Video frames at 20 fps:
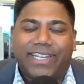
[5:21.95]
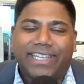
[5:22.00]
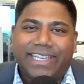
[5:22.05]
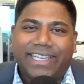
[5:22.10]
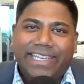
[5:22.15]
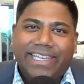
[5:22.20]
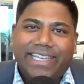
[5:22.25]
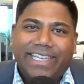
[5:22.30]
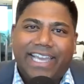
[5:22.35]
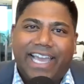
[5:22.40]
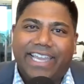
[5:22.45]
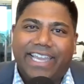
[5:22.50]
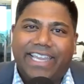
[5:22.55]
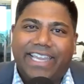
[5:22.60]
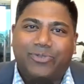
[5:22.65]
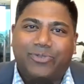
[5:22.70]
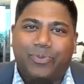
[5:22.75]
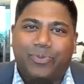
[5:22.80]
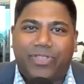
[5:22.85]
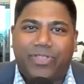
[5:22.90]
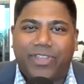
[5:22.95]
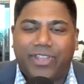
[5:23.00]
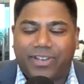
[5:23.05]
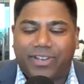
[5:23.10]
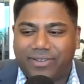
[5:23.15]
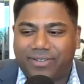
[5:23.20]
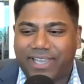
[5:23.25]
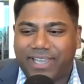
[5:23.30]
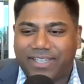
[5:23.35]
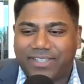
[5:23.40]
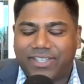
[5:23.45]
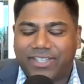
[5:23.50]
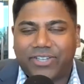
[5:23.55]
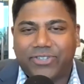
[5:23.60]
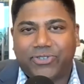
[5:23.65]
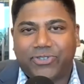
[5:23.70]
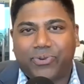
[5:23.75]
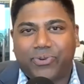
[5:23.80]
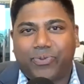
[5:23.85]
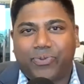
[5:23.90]
and I guess within
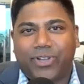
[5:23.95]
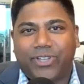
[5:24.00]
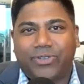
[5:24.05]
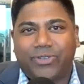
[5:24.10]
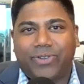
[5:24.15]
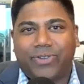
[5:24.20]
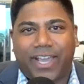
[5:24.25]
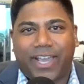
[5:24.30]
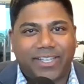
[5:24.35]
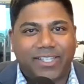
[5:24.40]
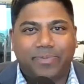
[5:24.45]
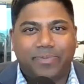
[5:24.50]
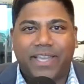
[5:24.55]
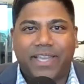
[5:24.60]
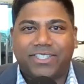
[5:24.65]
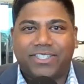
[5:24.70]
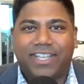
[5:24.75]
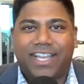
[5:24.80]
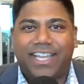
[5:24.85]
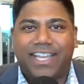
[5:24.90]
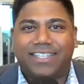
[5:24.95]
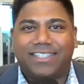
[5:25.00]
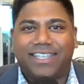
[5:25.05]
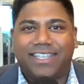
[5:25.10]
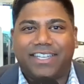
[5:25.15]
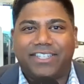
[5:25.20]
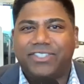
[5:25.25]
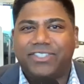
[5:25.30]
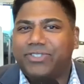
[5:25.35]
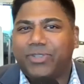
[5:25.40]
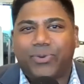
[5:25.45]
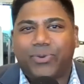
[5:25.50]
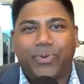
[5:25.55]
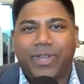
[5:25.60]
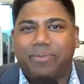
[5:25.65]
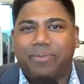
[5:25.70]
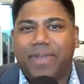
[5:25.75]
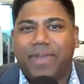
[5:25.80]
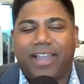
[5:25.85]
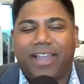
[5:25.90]
Accenture, what you kind of specialize in, and just a
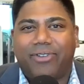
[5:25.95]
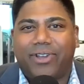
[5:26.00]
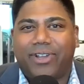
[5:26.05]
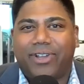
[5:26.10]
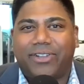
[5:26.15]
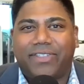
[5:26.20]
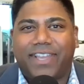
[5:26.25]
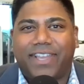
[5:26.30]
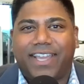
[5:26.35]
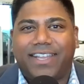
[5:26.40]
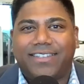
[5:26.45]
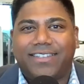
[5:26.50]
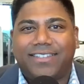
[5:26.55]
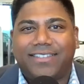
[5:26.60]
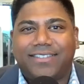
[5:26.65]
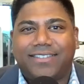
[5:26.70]
quick background on that.